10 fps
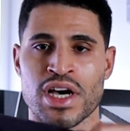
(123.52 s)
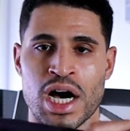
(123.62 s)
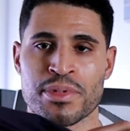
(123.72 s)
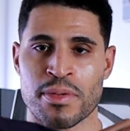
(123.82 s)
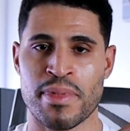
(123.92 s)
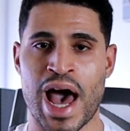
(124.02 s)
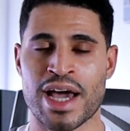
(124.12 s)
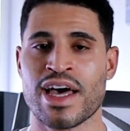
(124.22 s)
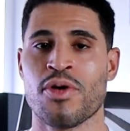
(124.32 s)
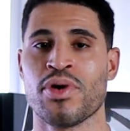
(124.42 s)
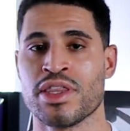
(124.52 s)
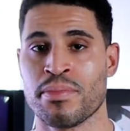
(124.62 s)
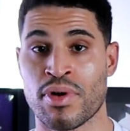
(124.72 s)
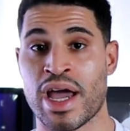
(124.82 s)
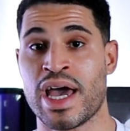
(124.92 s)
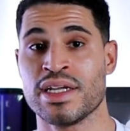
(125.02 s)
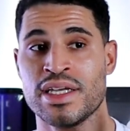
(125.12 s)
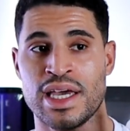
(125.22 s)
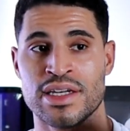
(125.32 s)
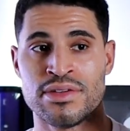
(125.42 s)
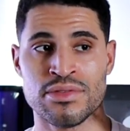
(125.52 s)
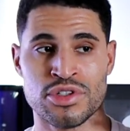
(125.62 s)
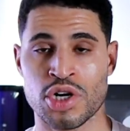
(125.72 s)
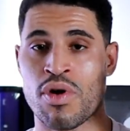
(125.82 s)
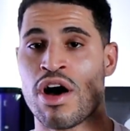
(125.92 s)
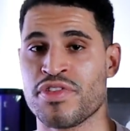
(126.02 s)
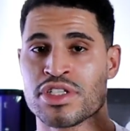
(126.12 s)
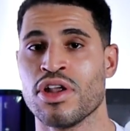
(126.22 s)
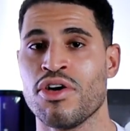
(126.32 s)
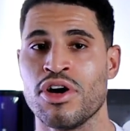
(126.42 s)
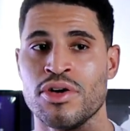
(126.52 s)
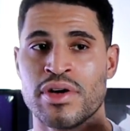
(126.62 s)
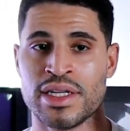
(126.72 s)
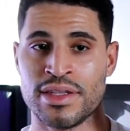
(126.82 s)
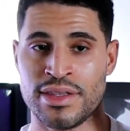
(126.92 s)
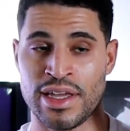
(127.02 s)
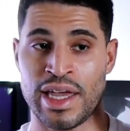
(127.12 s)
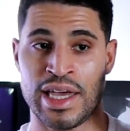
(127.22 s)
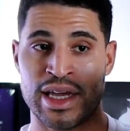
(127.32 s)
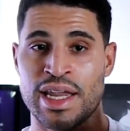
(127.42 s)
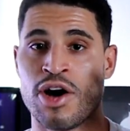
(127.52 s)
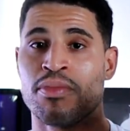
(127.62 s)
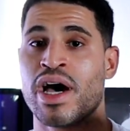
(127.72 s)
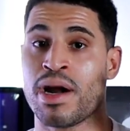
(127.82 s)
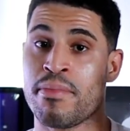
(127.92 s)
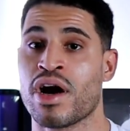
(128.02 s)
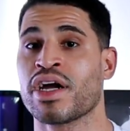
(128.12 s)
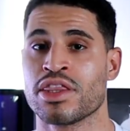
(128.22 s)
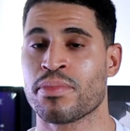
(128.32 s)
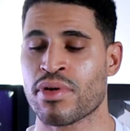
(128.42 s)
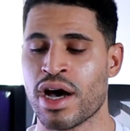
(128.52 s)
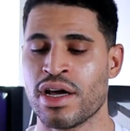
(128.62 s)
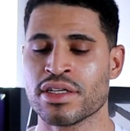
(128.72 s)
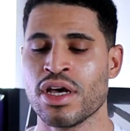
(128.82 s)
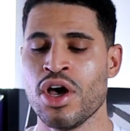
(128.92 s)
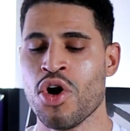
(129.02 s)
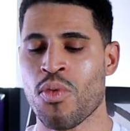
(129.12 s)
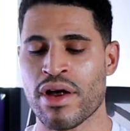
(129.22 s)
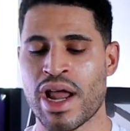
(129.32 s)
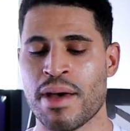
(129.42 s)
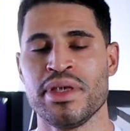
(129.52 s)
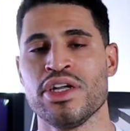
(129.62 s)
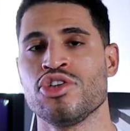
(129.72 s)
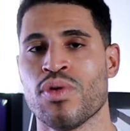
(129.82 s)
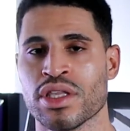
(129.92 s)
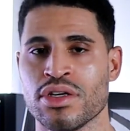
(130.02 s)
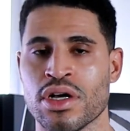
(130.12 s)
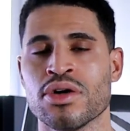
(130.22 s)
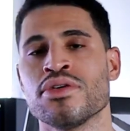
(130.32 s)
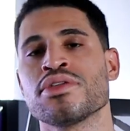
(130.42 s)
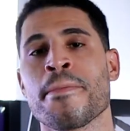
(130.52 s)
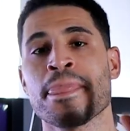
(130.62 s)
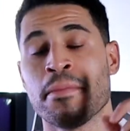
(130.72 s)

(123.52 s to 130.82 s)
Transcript: the upper back. That way the brand can show off its logo and it can help kind of market the product while not being too on the nose.